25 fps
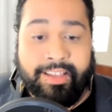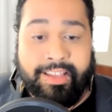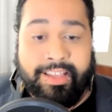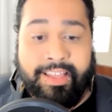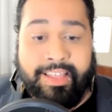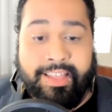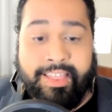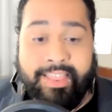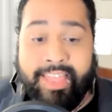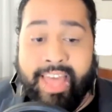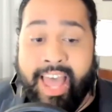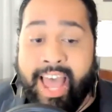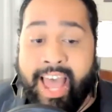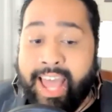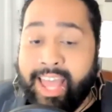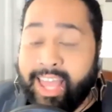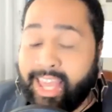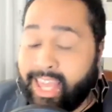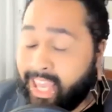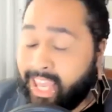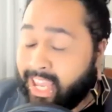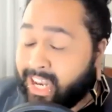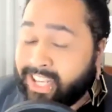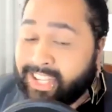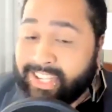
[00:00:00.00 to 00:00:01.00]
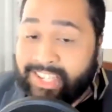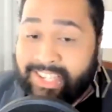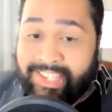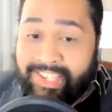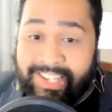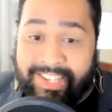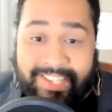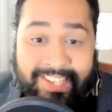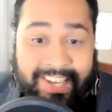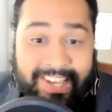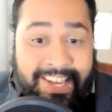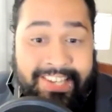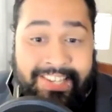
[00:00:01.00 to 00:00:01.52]
that it is
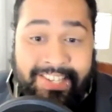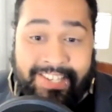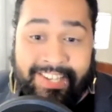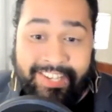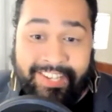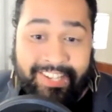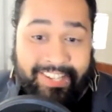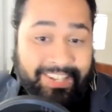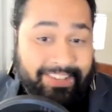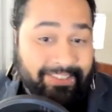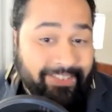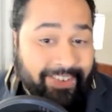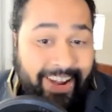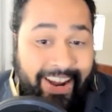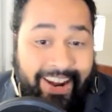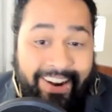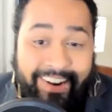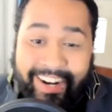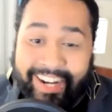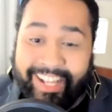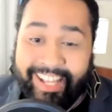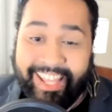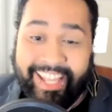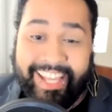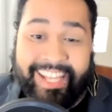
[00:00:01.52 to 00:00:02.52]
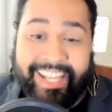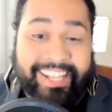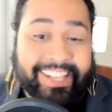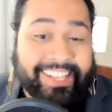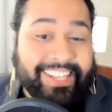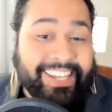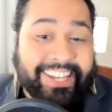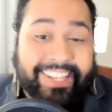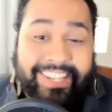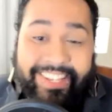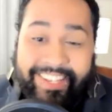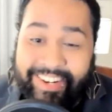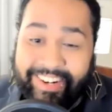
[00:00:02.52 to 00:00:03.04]
statistically very likely
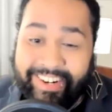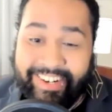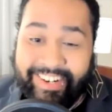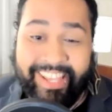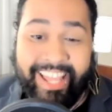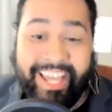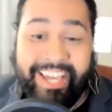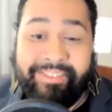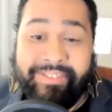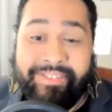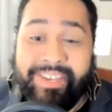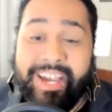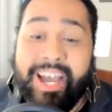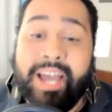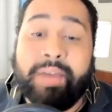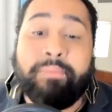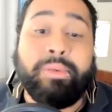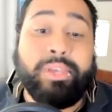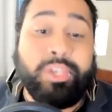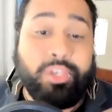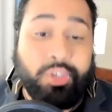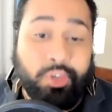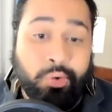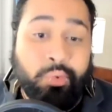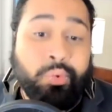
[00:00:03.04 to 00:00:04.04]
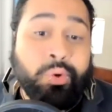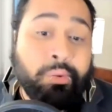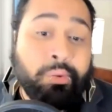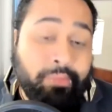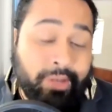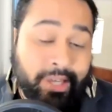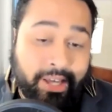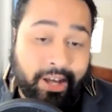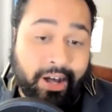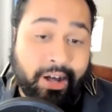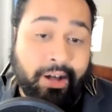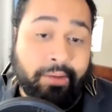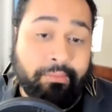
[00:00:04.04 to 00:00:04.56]
in your lifetime you will
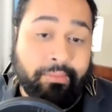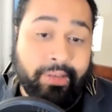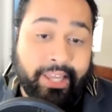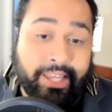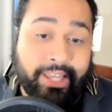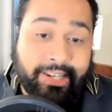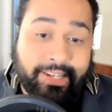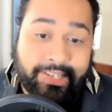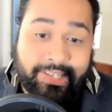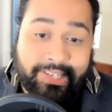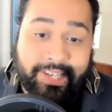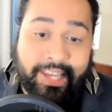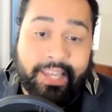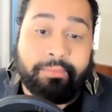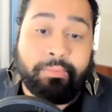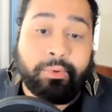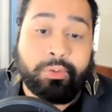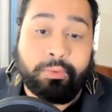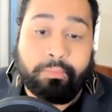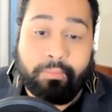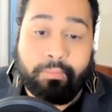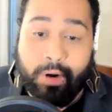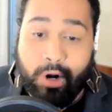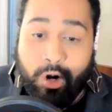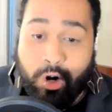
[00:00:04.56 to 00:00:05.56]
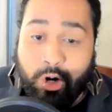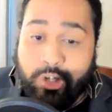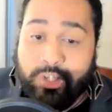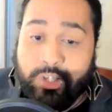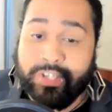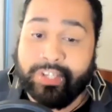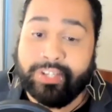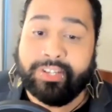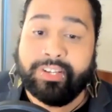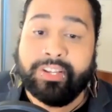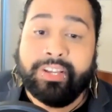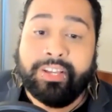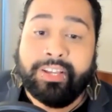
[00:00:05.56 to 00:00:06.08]
become a disabled
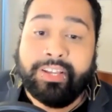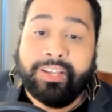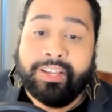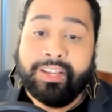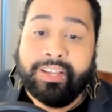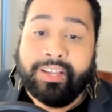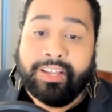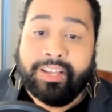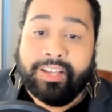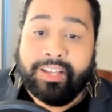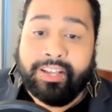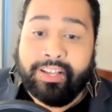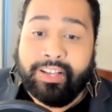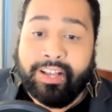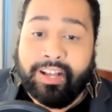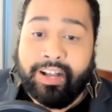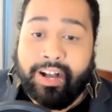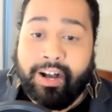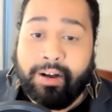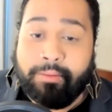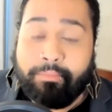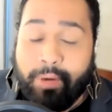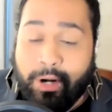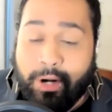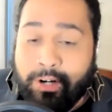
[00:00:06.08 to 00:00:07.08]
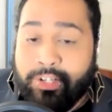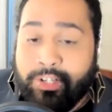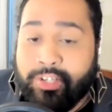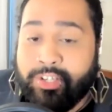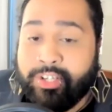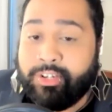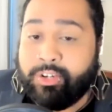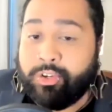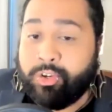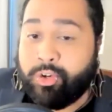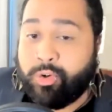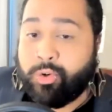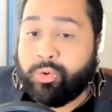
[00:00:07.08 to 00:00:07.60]
person, a person
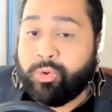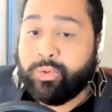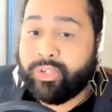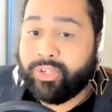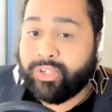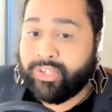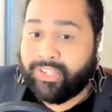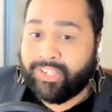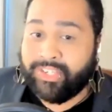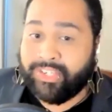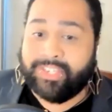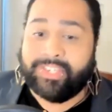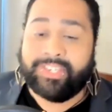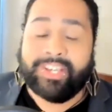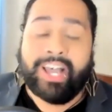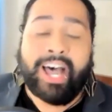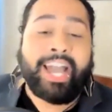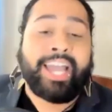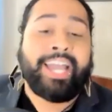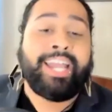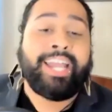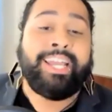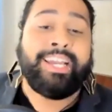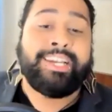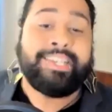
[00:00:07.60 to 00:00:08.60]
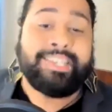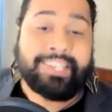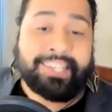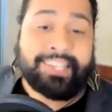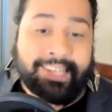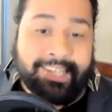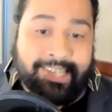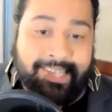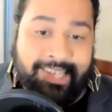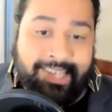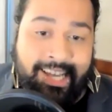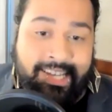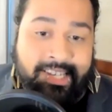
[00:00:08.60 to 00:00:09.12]
whose society is
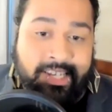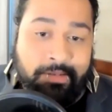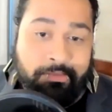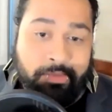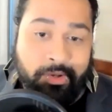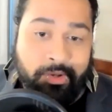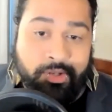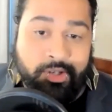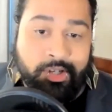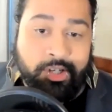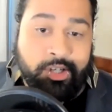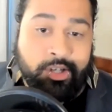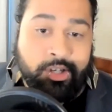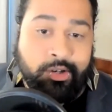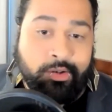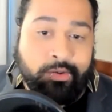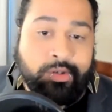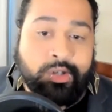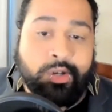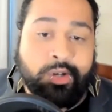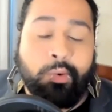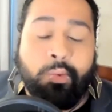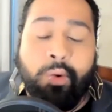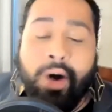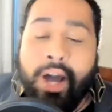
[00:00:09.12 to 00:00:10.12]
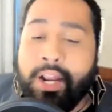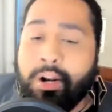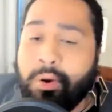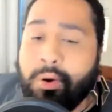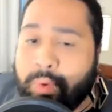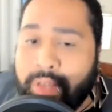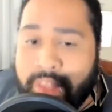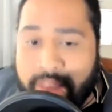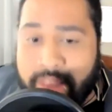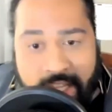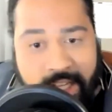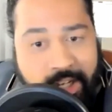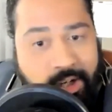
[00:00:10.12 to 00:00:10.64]
inaccessible to you. So why don't we
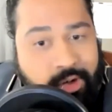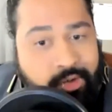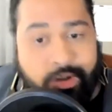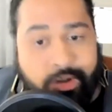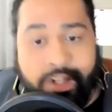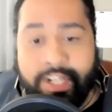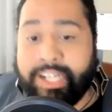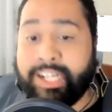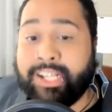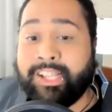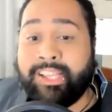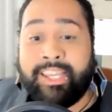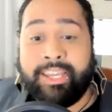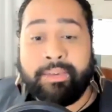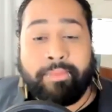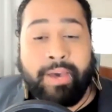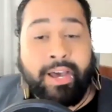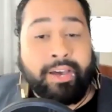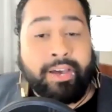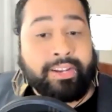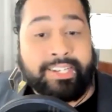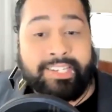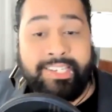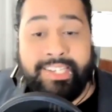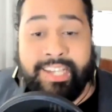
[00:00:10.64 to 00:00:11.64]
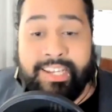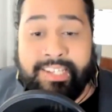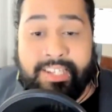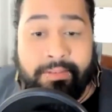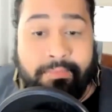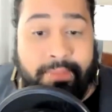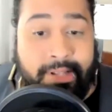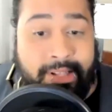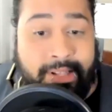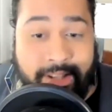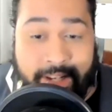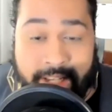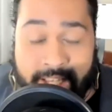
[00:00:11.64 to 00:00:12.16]
think critically about
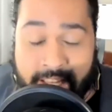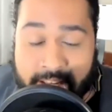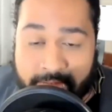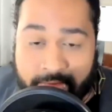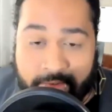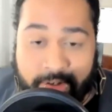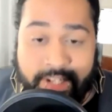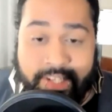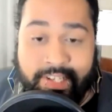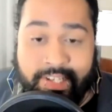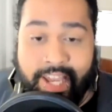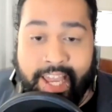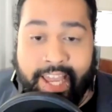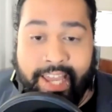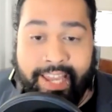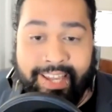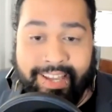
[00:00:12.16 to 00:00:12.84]
accessibility every day?